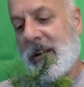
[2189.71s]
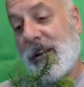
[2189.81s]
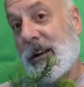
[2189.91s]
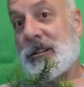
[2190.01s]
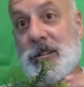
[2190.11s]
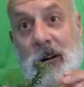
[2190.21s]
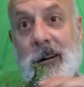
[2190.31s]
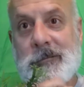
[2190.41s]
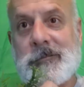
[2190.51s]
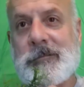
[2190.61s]
you can
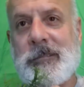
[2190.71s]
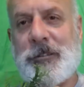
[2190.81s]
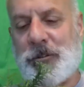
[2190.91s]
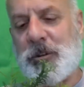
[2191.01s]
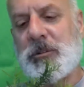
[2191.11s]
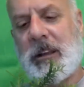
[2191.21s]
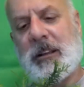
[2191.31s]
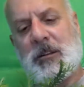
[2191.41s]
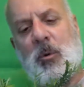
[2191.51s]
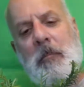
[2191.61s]
start introducing
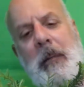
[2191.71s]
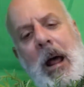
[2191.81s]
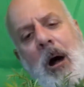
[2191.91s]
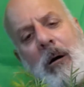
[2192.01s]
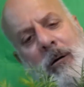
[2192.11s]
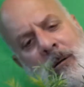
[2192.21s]
it to them now,